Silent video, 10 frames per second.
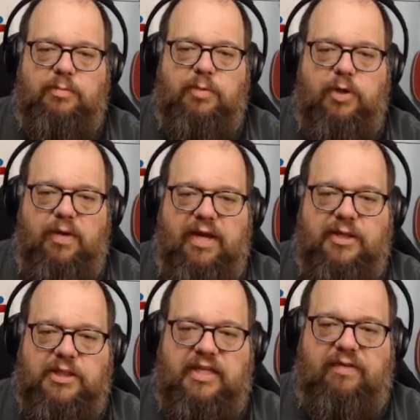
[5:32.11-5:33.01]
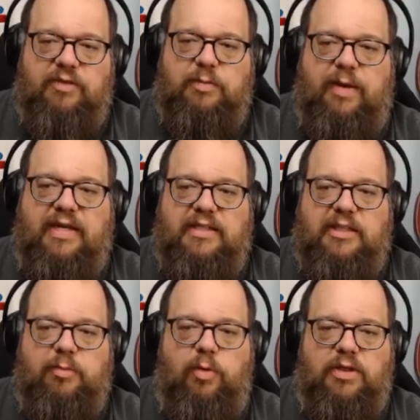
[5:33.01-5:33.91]
Muriel's safest pass
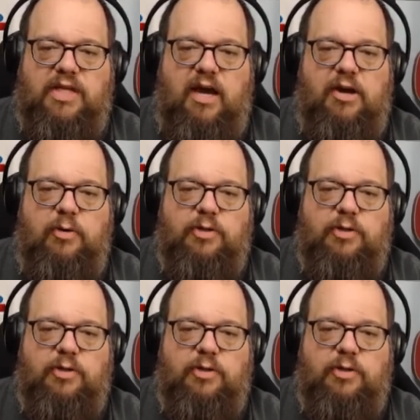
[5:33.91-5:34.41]
is to Politano,